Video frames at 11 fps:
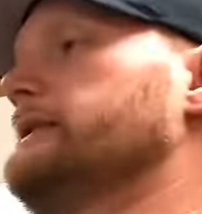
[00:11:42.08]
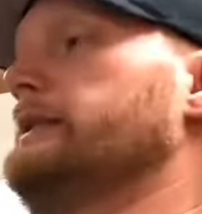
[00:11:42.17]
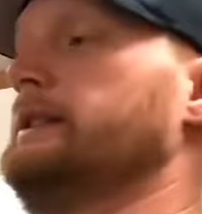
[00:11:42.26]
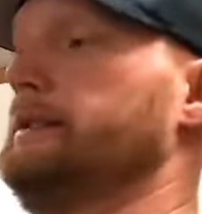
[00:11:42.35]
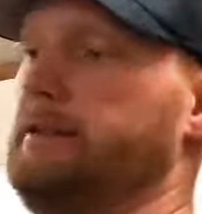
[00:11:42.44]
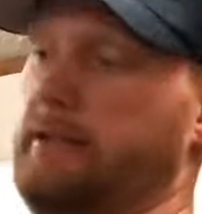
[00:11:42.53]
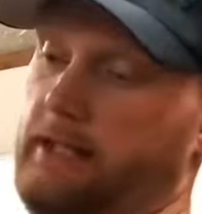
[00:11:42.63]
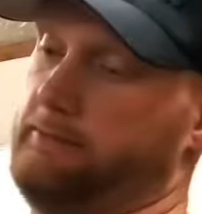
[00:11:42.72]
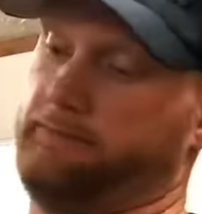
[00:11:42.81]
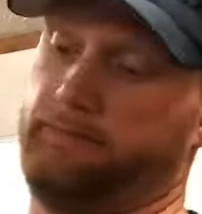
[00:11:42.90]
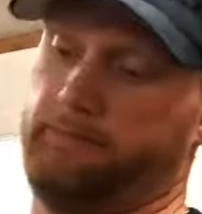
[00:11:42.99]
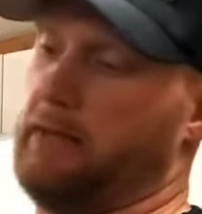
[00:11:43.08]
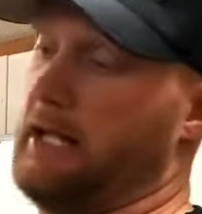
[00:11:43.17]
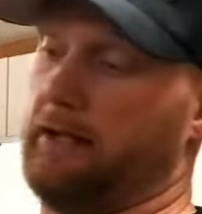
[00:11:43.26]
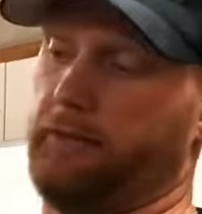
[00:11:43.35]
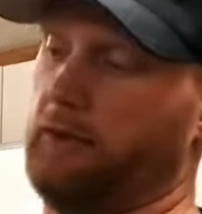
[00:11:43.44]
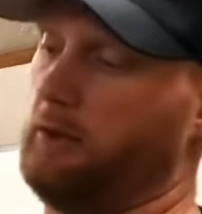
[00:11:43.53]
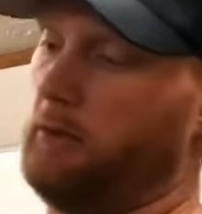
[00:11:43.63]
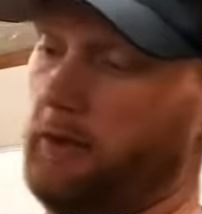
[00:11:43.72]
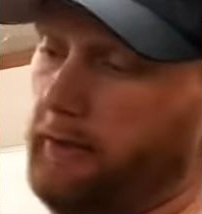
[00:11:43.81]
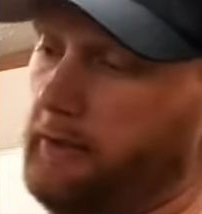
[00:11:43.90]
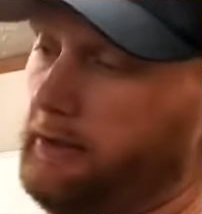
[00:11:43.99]
is. I pack it full of
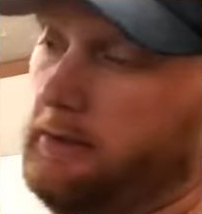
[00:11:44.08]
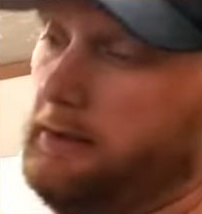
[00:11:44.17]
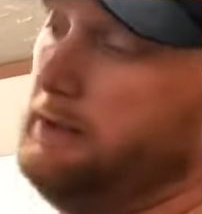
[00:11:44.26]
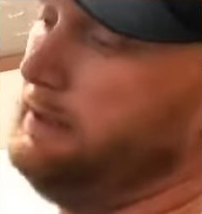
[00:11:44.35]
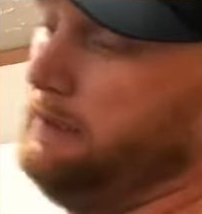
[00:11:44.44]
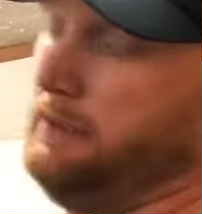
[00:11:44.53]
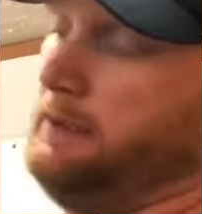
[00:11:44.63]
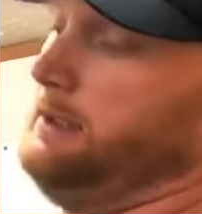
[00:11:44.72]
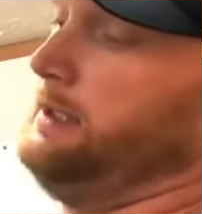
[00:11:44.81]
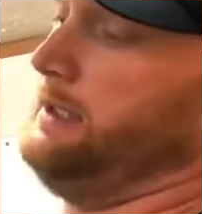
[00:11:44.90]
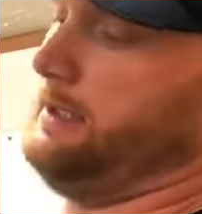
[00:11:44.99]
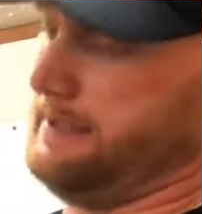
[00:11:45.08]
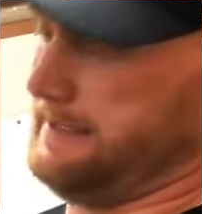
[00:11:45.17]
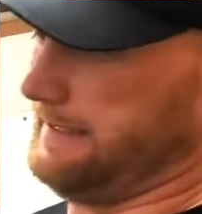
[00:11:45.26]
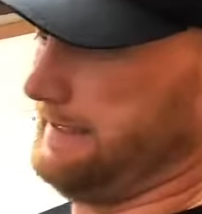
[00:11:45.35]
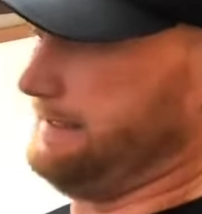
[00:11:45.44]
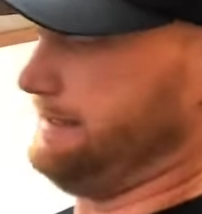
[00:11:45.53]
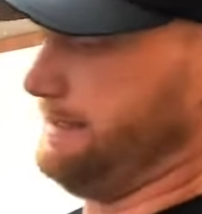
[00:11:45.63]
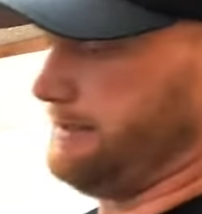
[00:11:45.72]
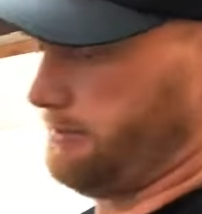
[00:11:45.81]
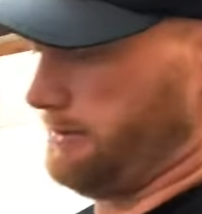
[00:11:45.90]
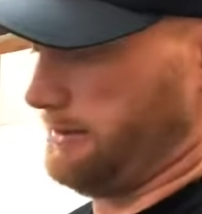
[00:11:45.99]
water, and it is
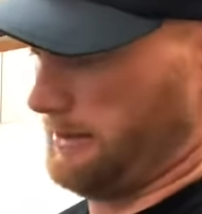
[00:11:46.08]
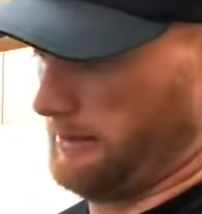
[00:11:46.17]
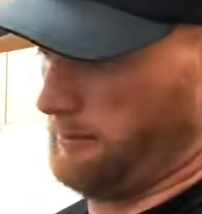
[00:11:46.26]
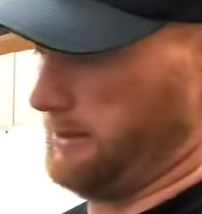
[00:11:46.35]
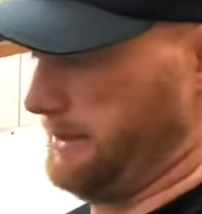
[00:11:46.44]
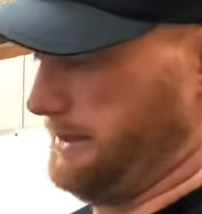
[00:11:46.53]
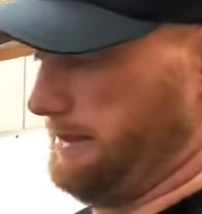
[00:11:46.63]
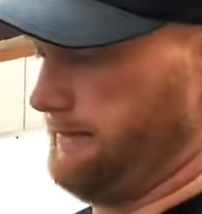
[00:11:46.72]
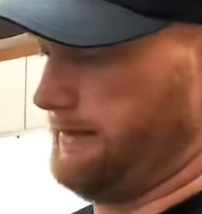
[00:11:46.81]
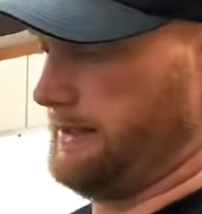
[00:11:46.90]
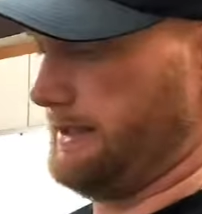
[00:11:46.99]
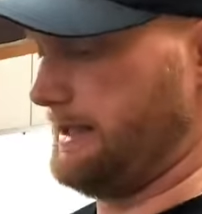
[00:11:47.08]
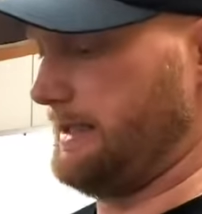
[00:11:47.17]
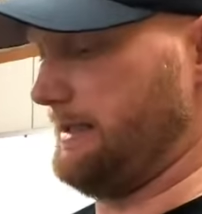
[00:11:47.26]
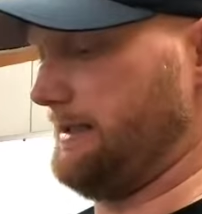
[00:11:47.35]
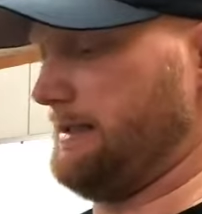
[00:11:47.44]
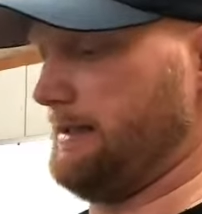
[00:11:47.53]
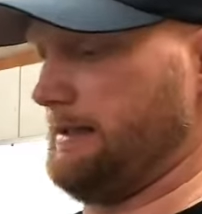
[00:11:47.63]
this one. I believe is the